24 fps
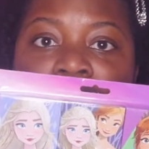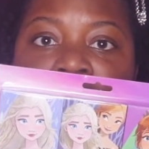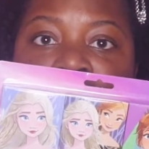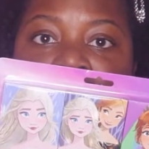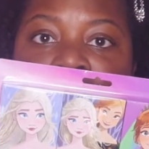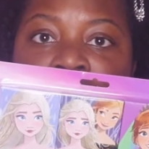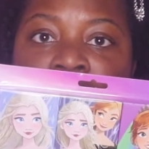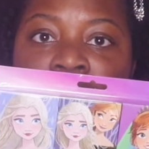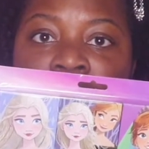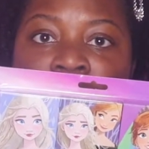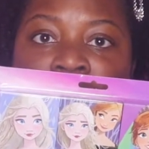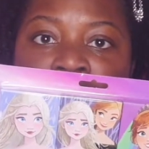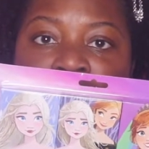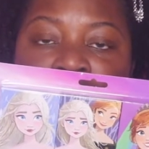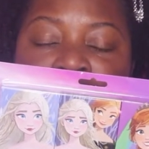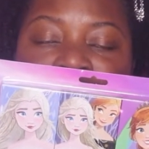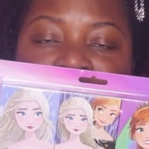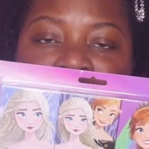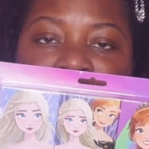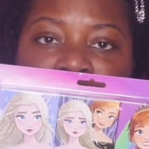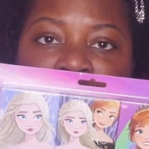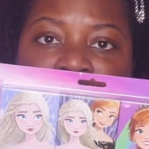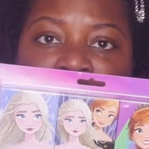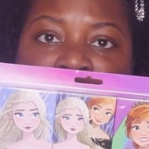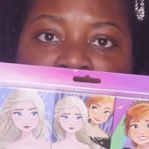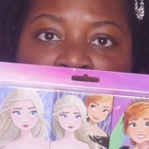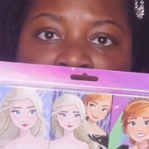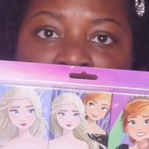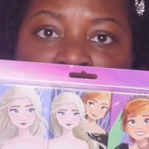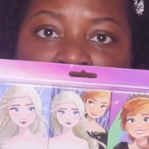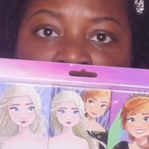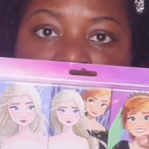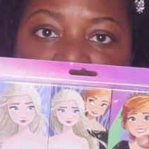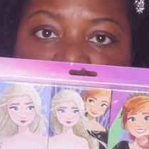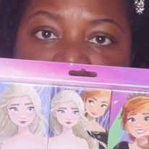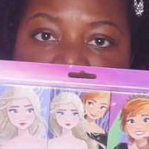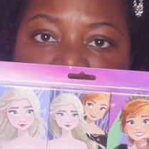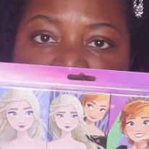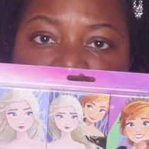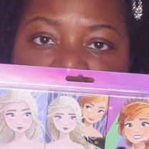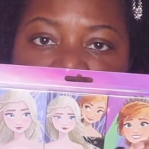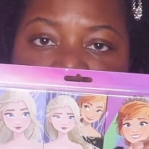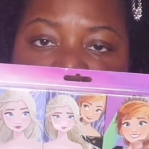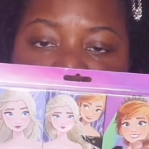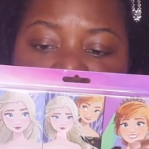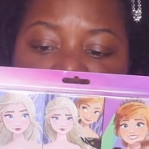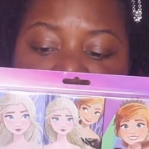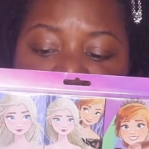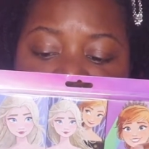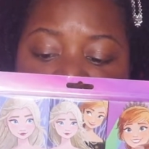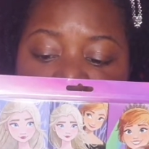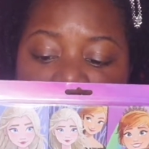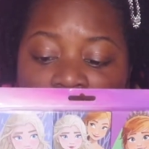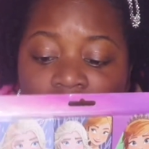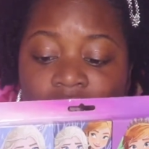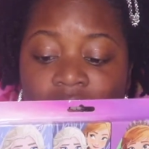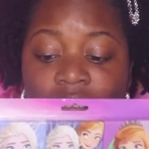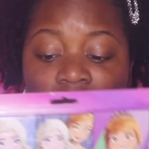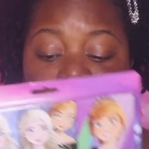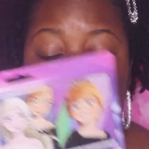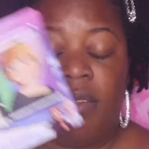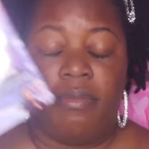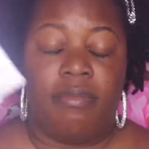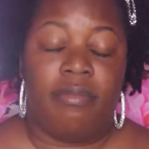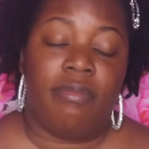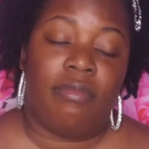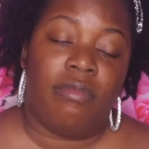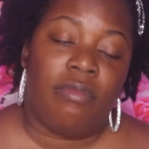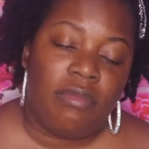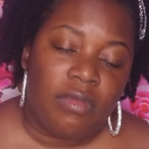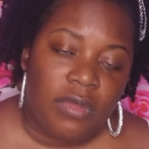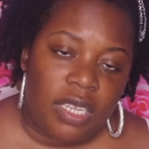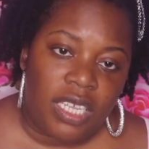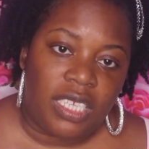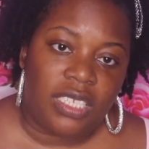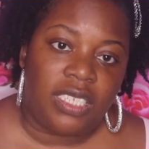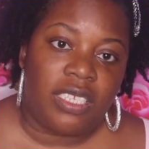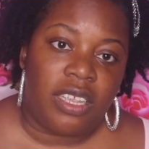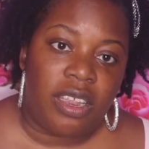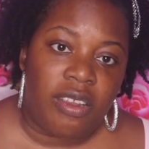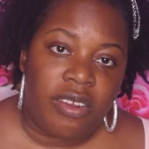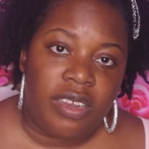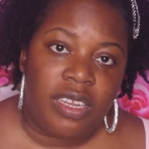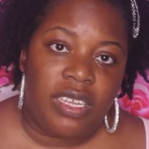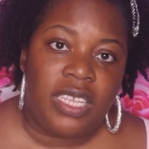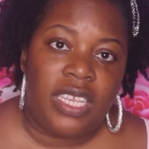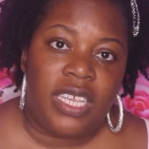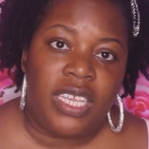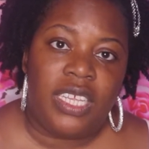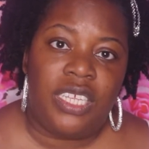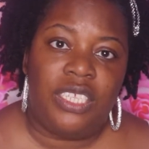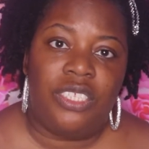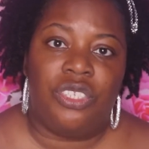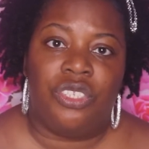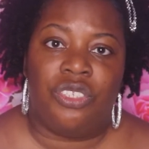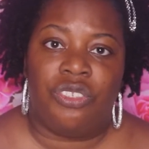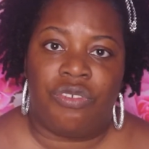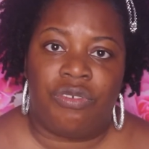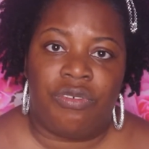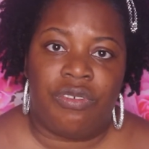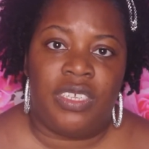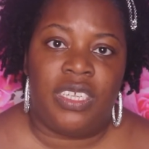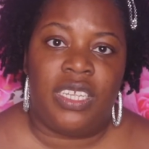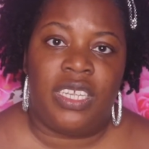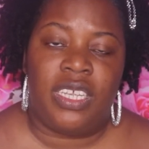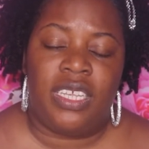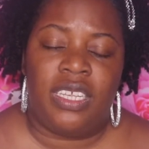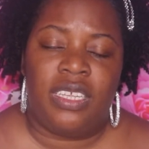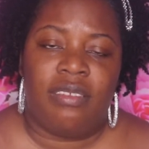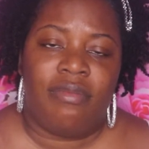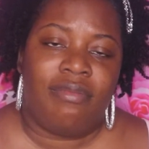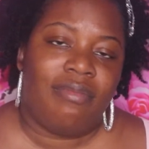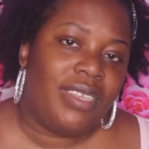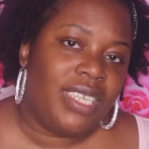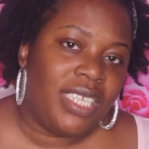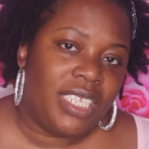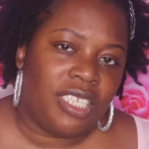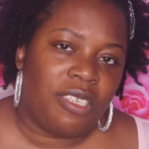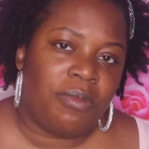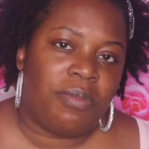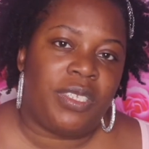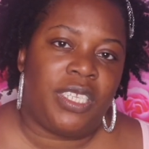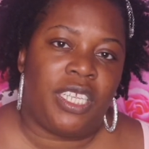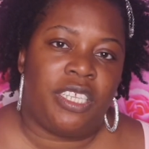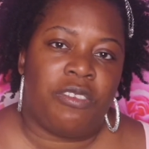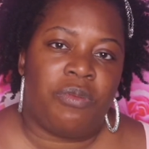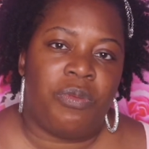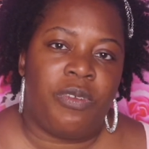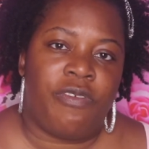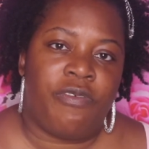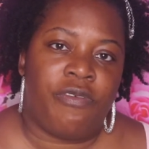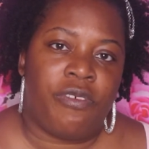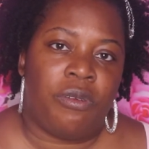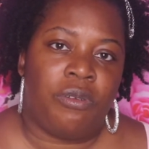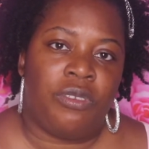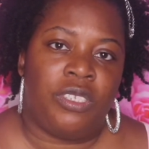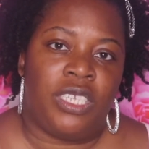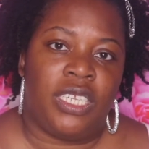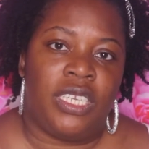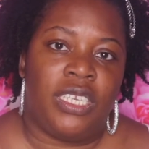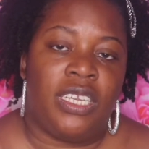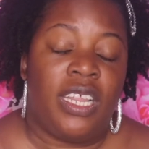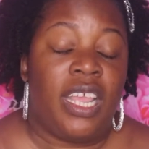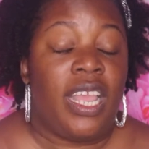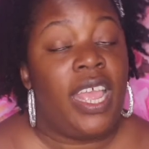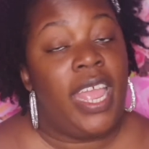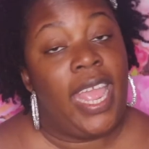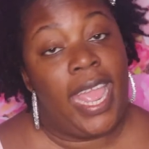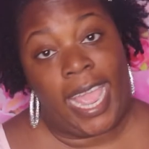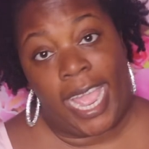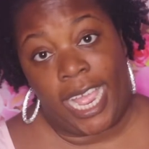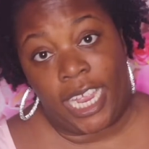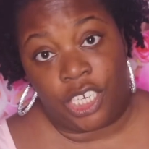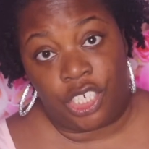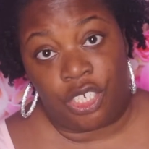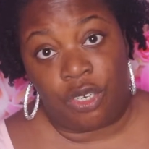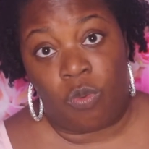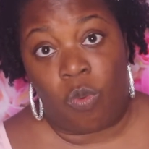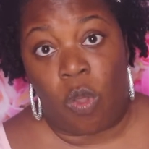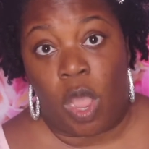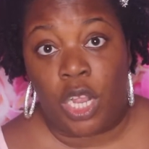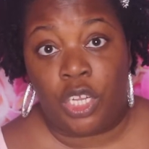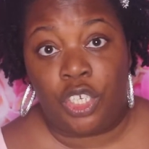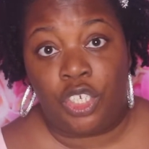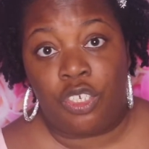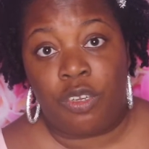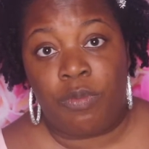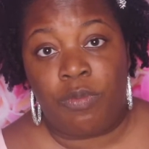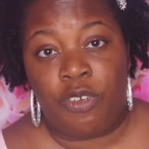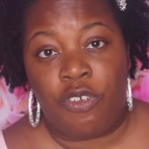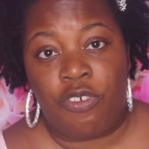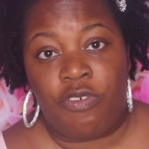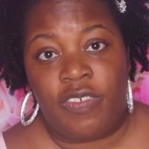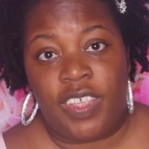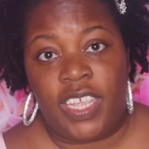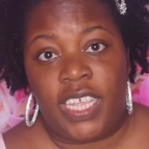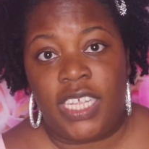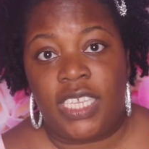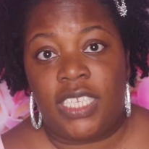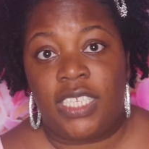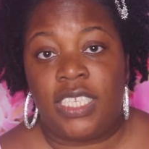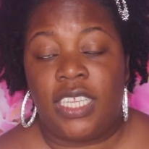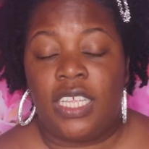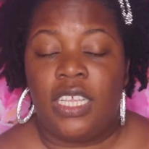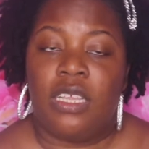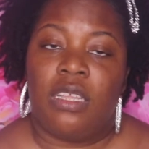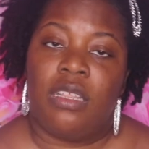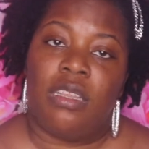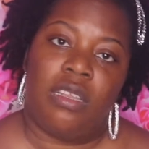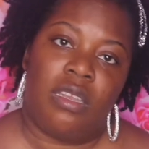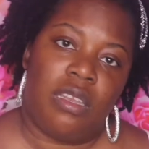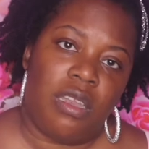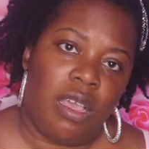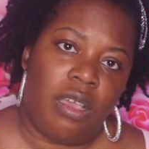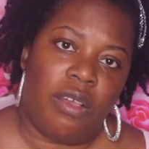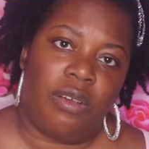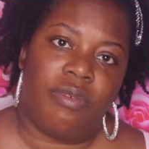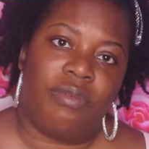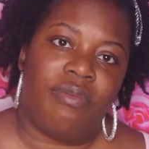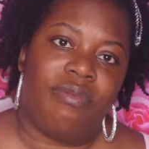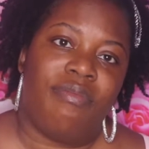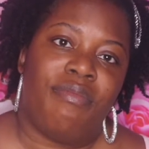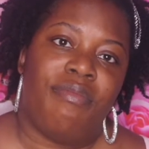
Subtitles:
themed crayons, because currently Zuri is obsessed with Frozen. Has she watched the movies? No,